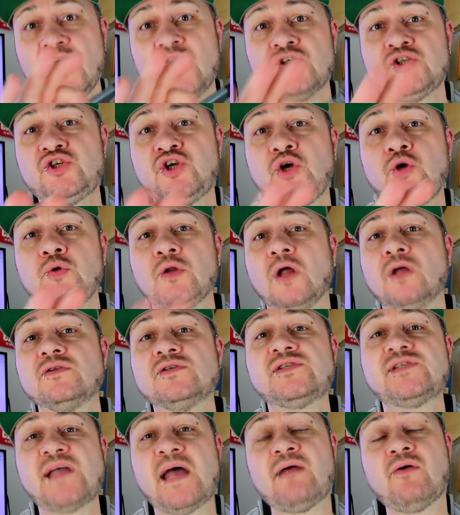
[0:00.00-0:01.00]
a duel on
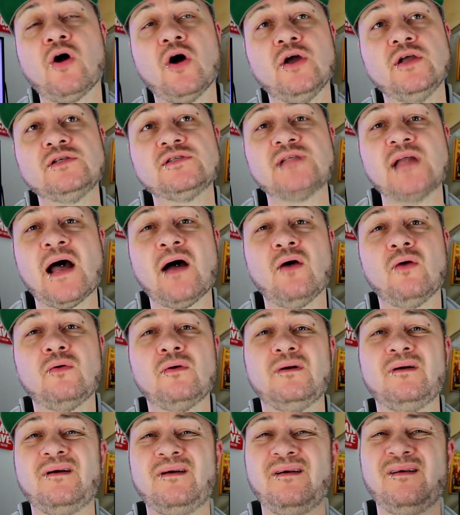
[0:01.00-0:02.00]
steroids. Now,
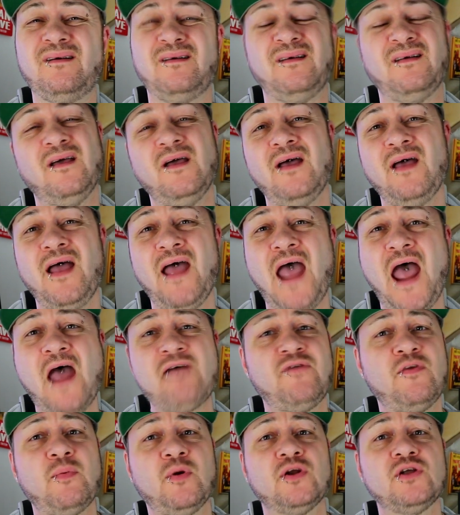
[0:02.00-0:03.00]

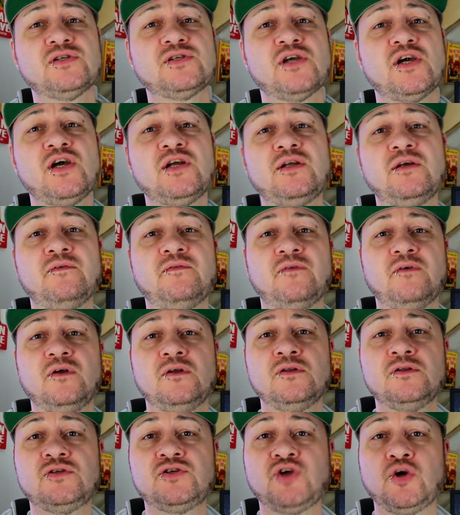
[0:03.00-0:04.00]
everybody's heard of
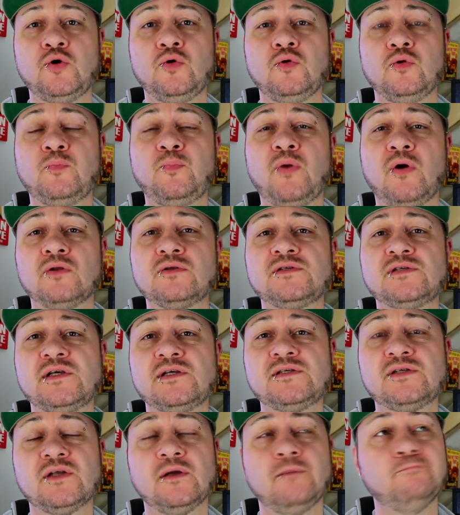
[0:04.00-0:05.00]
the dual pod
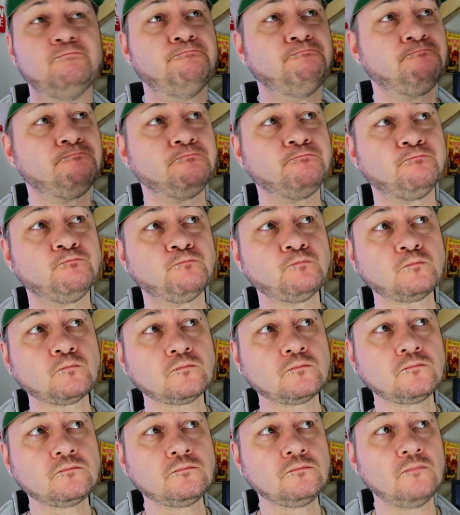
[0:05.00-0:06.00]
system.
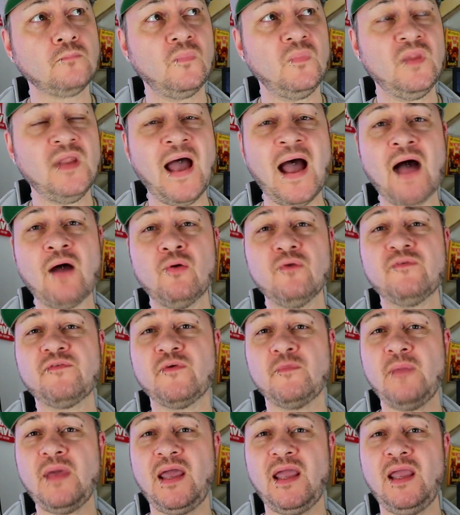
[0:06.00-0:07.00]
Now,
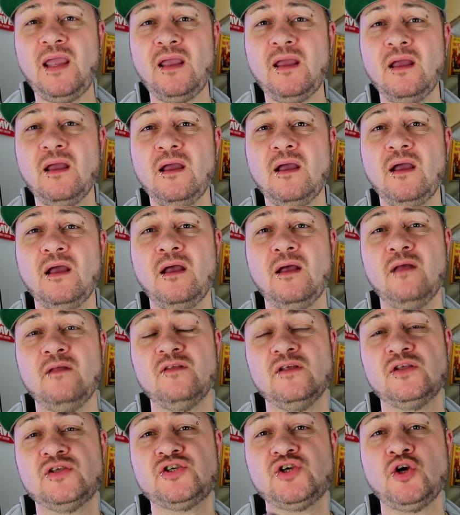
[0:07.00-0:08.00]
for me,
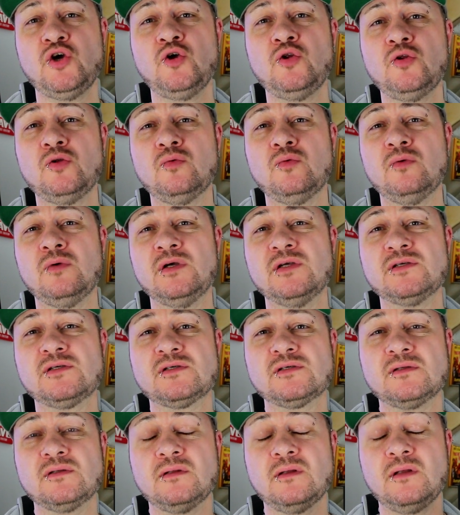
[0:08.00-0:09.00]
the dual
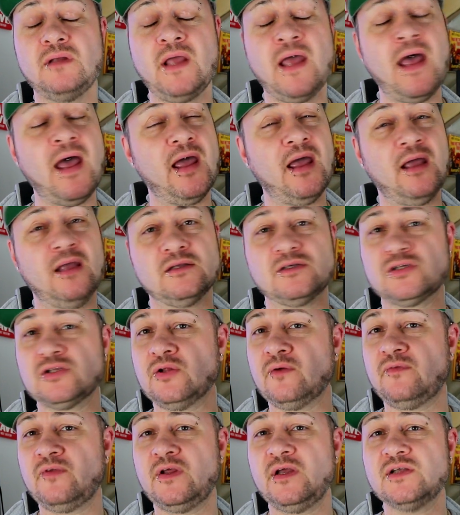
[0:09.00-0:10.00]
was yeah, it's
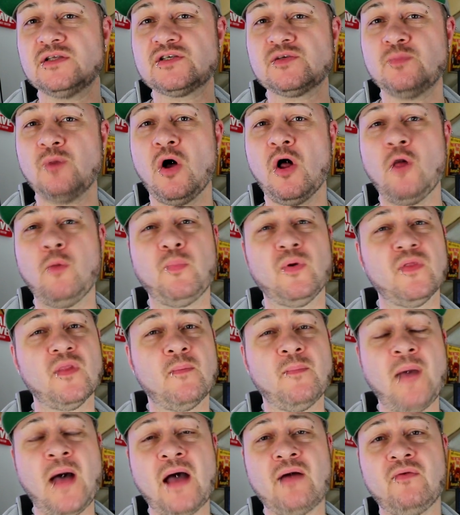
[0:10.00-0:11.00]
lovely and small, but the
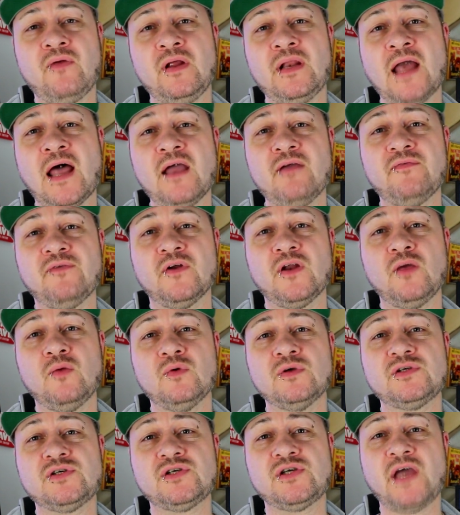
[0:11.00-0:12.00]
battery life on it
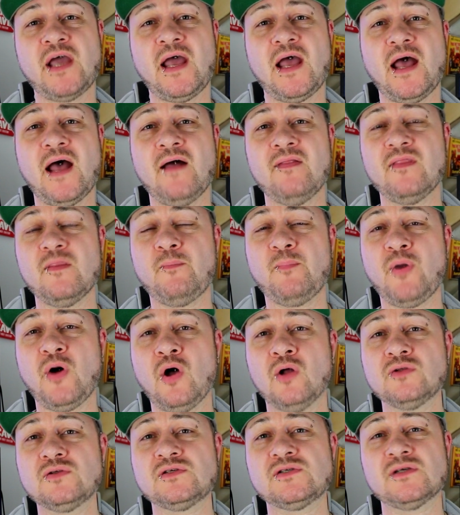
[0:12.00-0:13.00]
was shit, and the
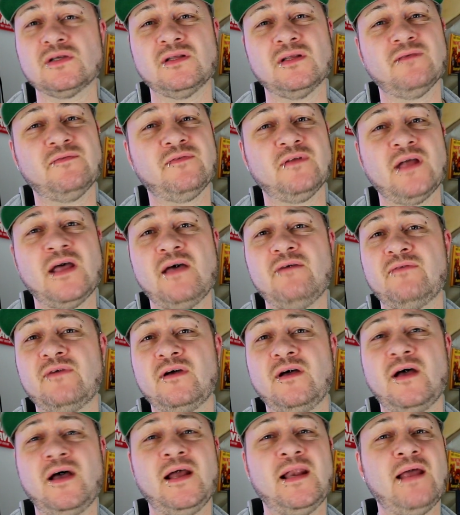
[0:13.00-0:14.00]
pods and the
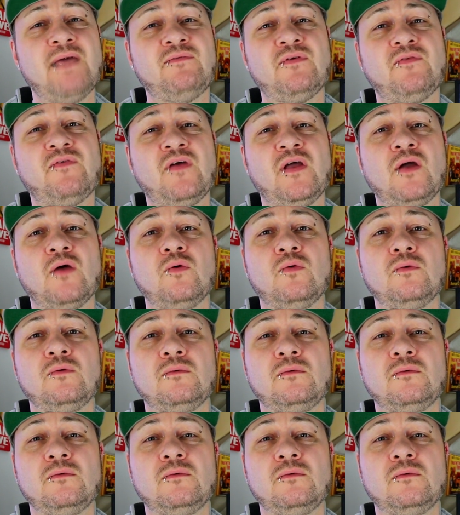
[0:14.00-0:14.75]
flavour and everything